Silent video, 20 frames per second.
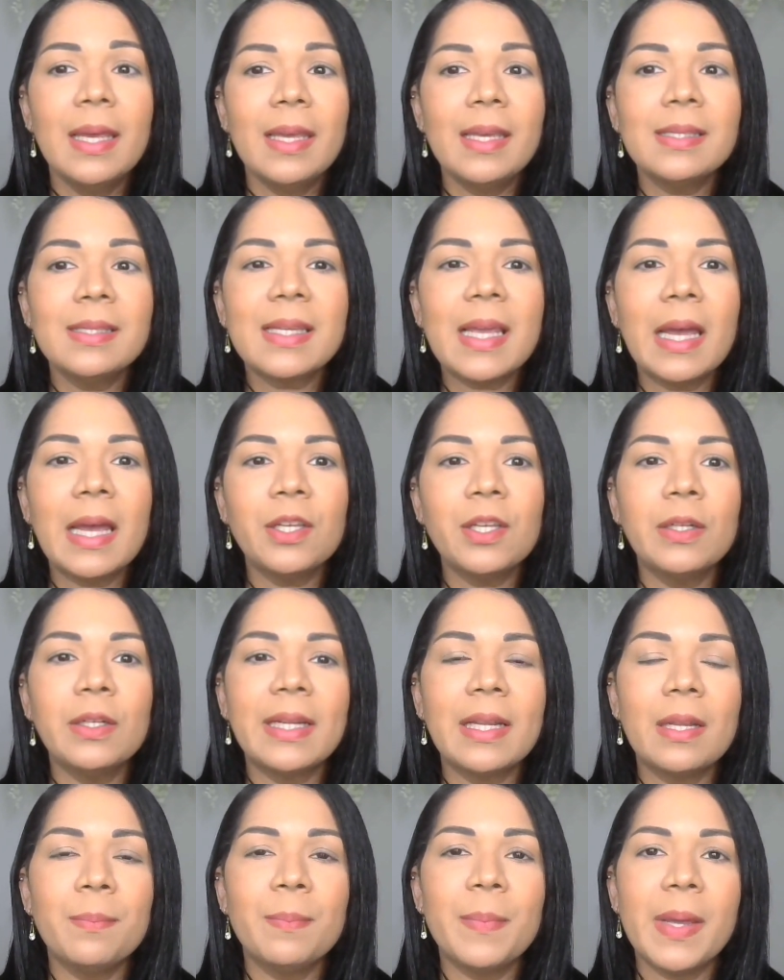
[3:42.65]
is
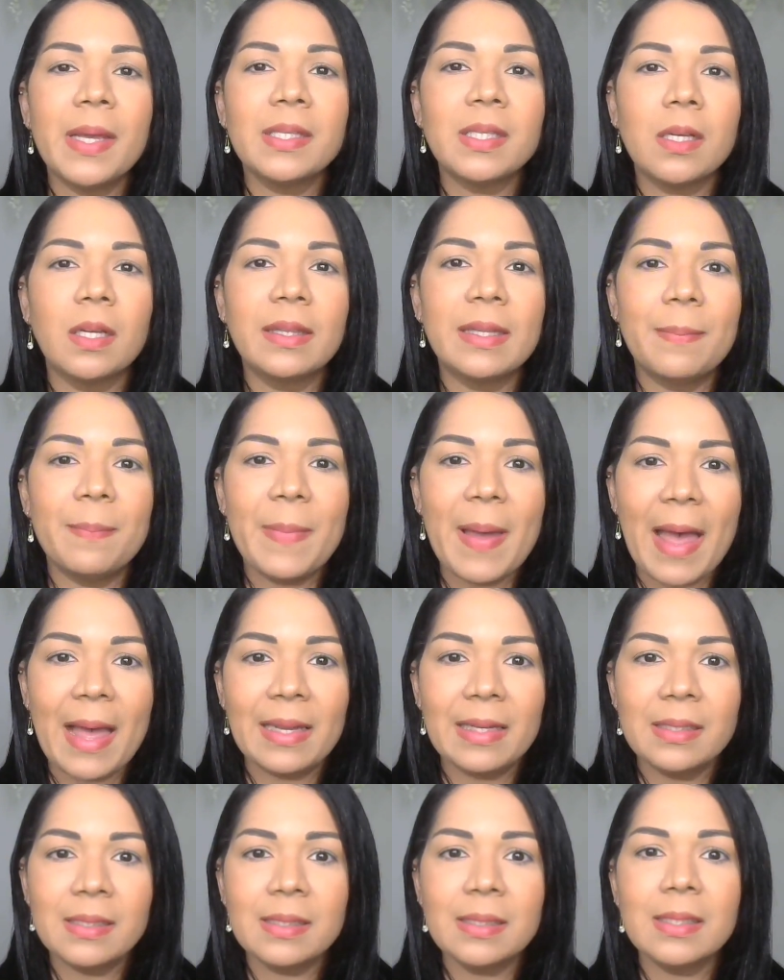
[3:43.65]
calculated based on the
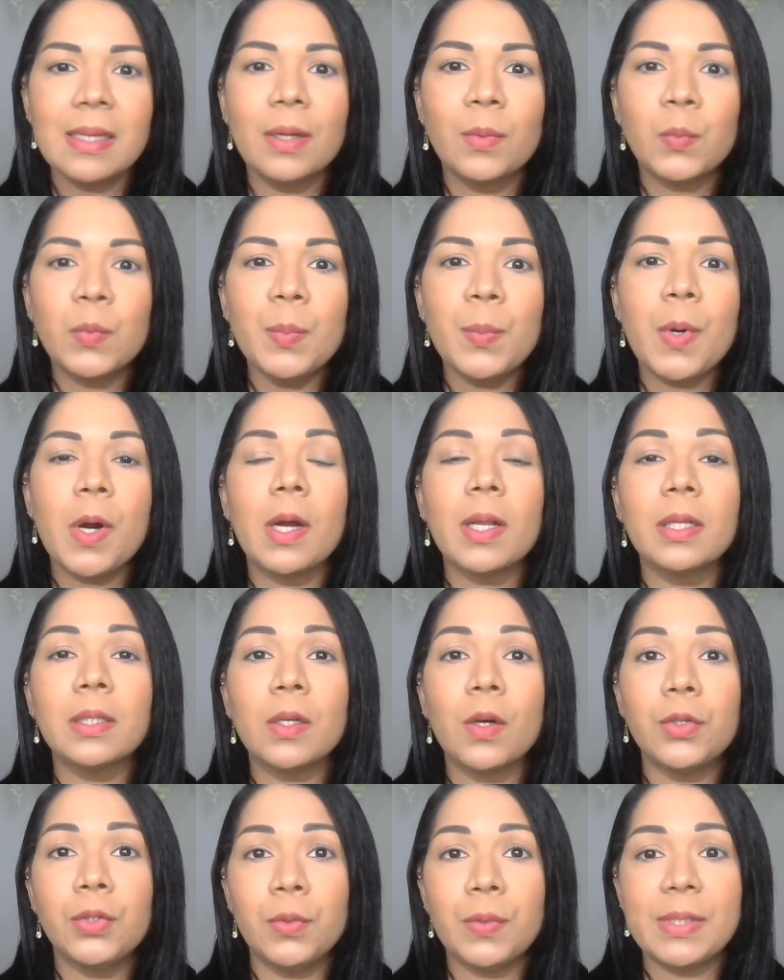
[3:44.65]
balance reported
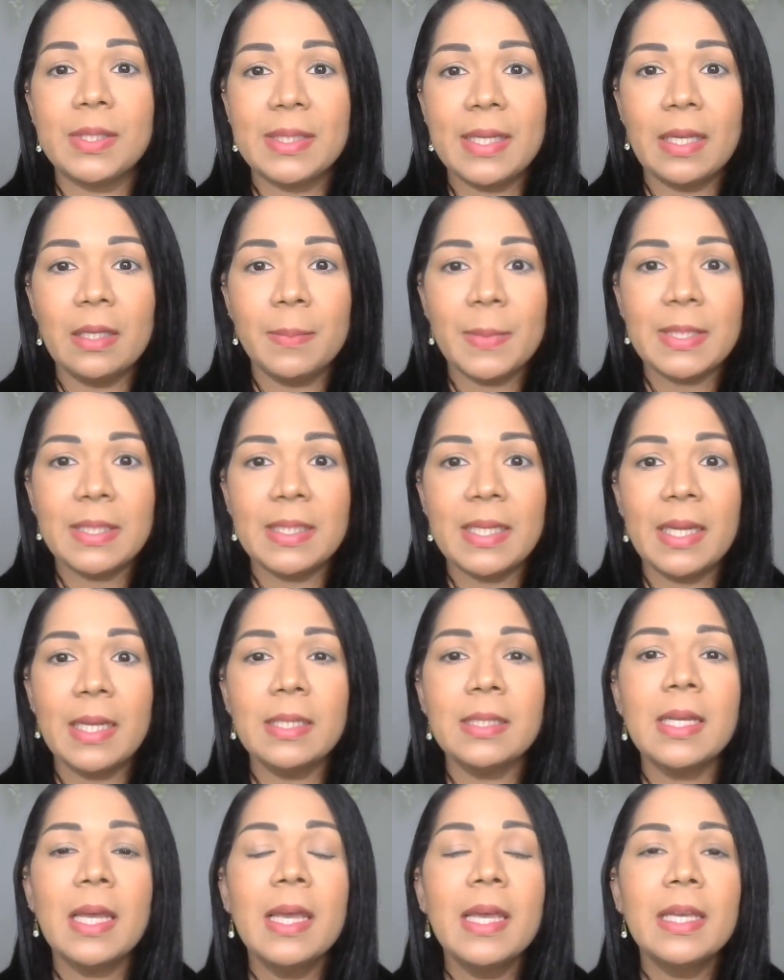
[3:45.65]
on your statement
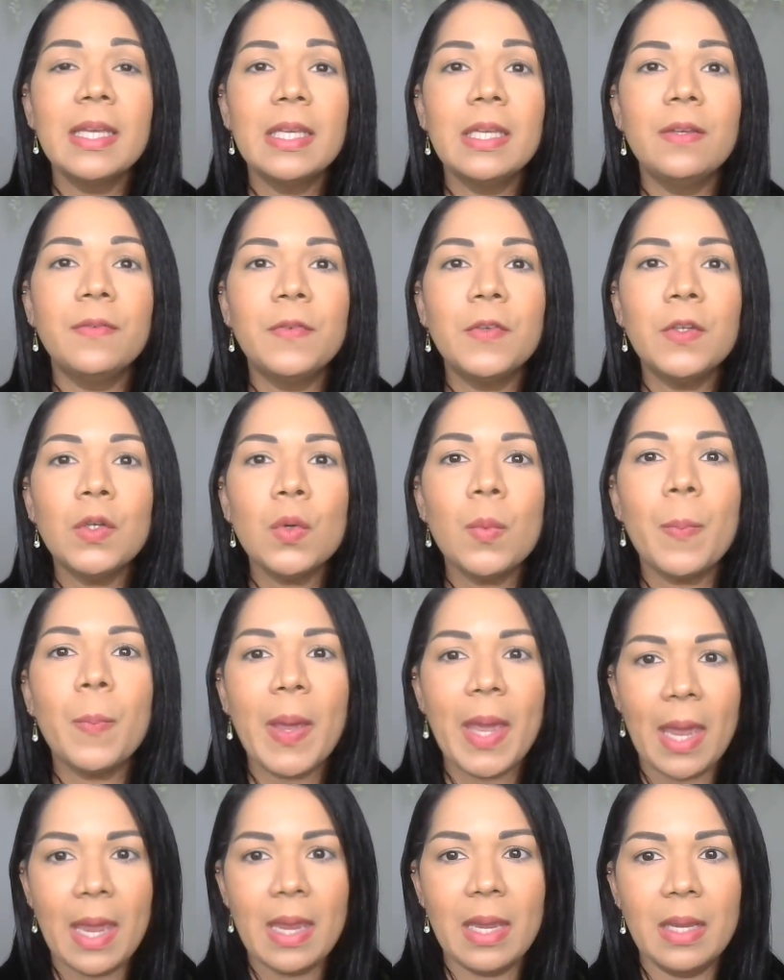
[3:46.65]
date. If you
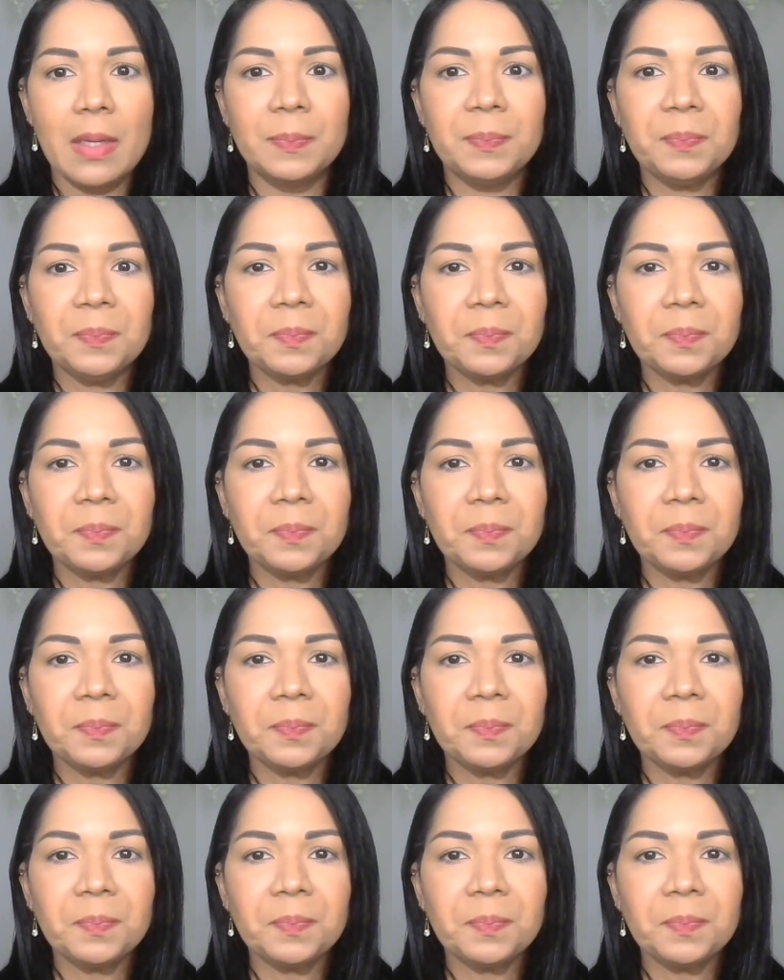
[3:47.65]
pay